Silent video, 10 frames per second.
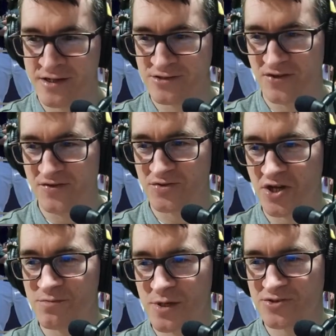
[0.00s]
So
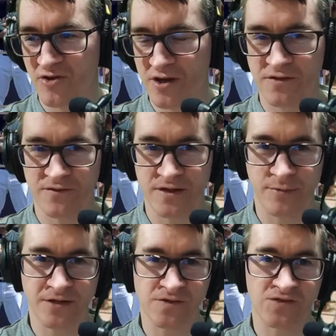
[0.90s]
Joe Musgrove, the
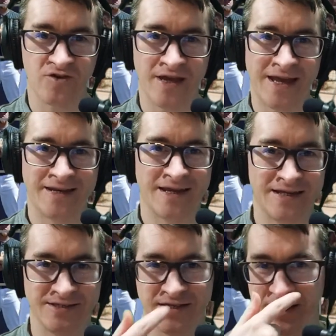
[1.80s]
Padres right-hander,
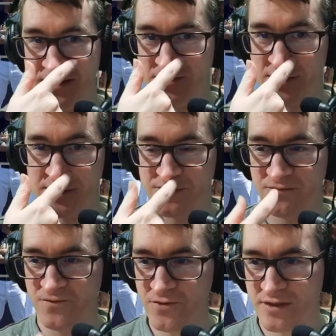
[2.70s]
has injured his
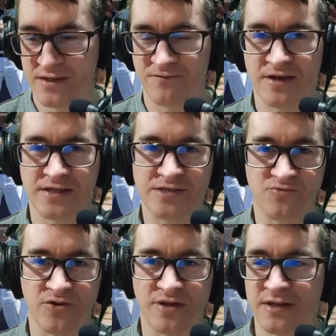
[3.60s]
foot. In fact, he's
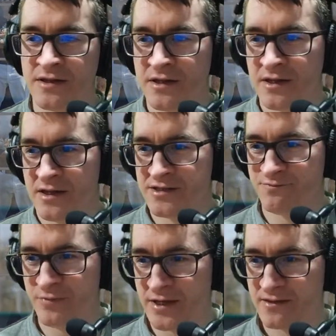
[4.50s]
broken his
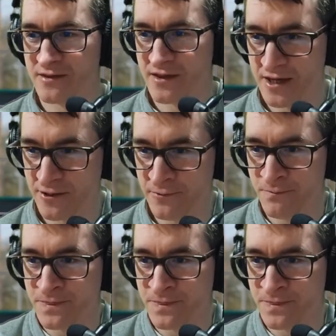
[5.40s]
big toe.